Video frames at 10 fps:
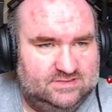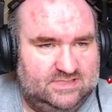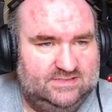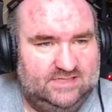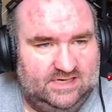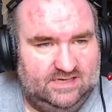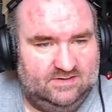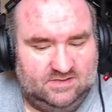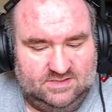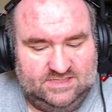Test
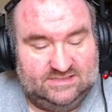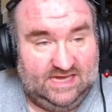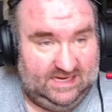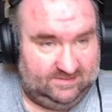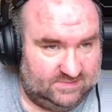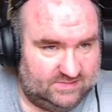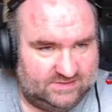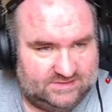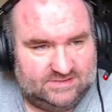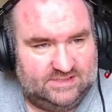game, or test game,
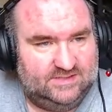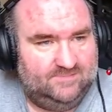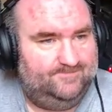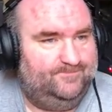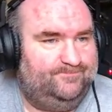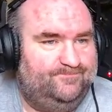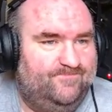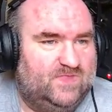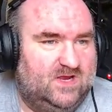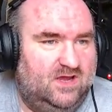I should say.
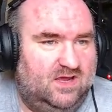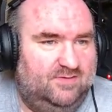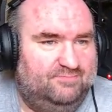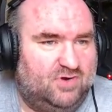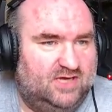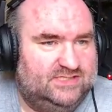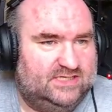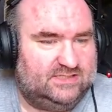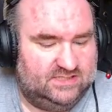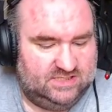
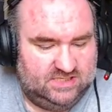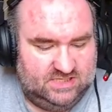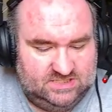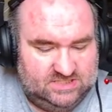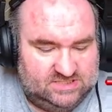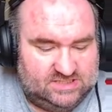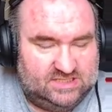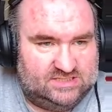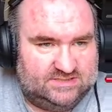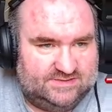Project,
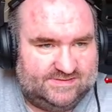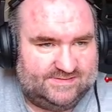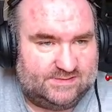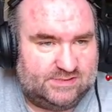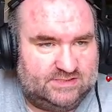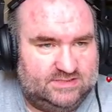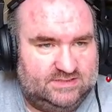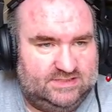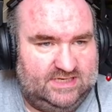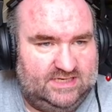first
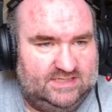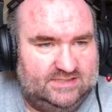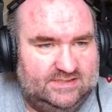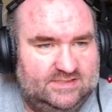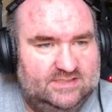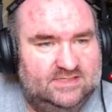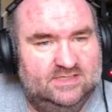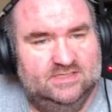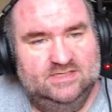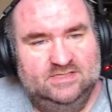test.
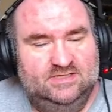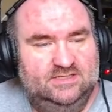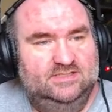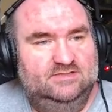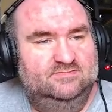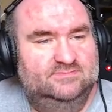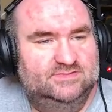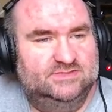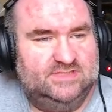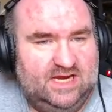
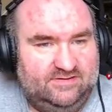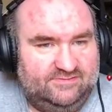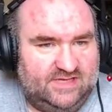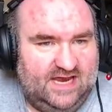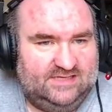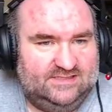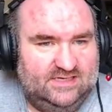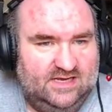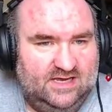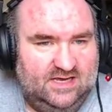Just kind of for that.